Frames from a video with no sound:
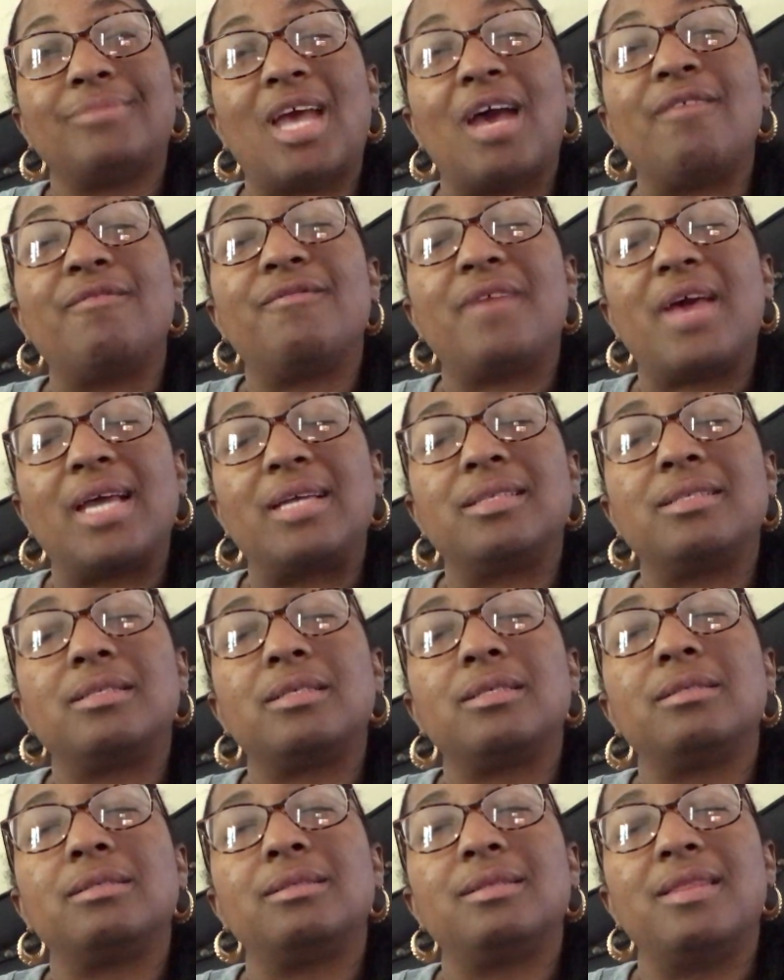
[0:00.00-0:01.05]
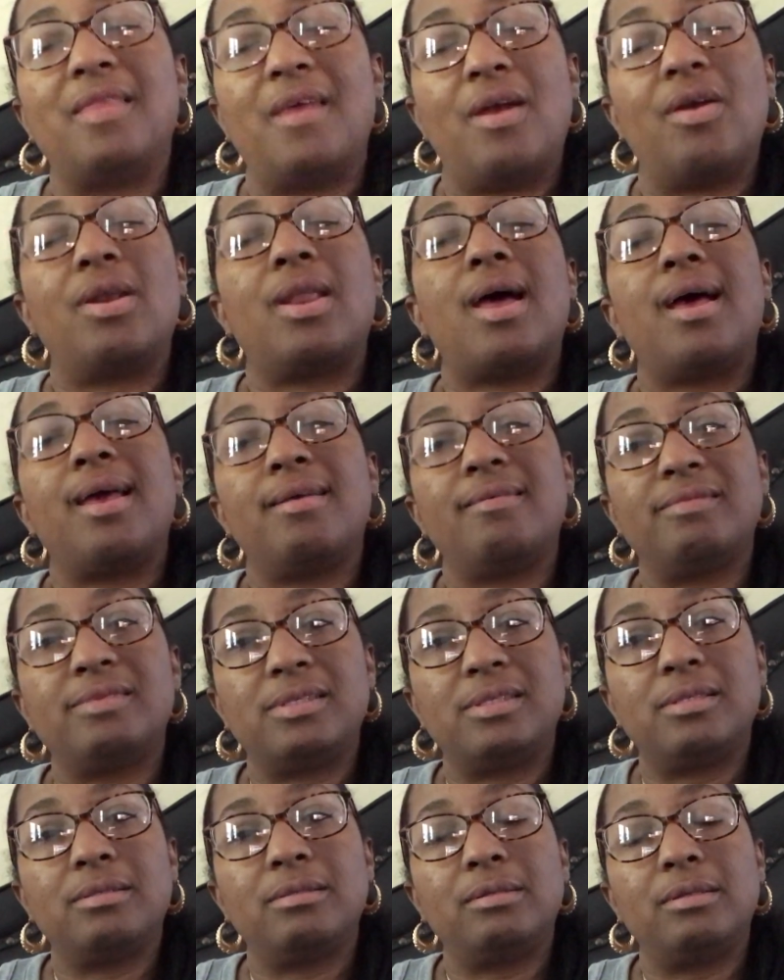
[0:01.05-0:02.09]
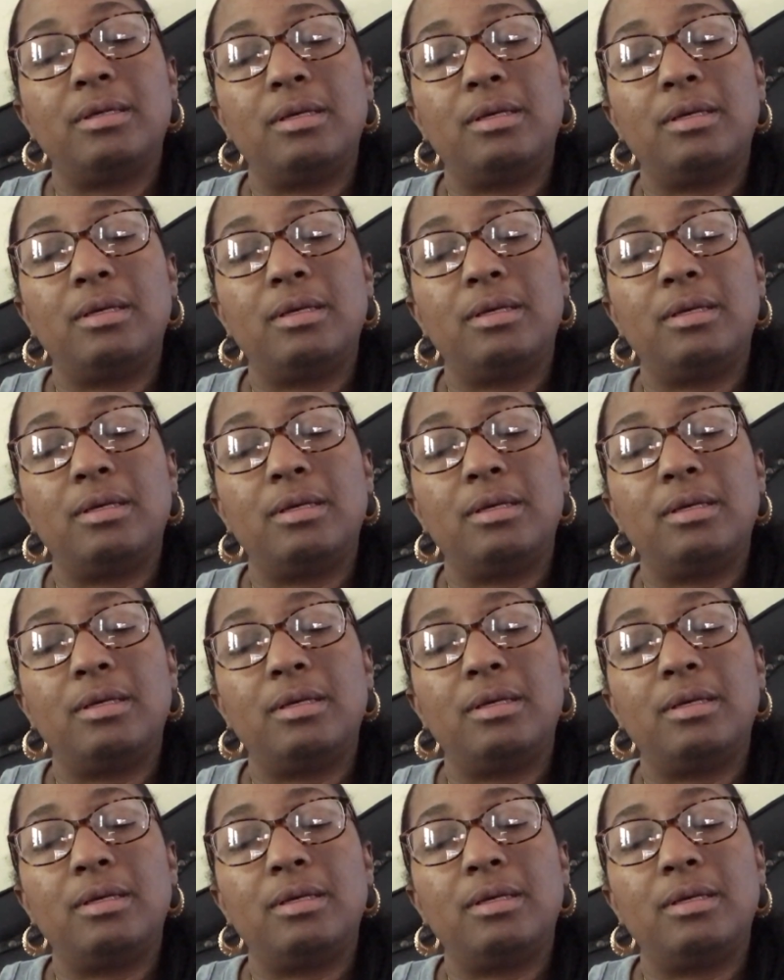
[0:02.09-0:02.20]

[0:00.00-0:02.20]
affect their lives.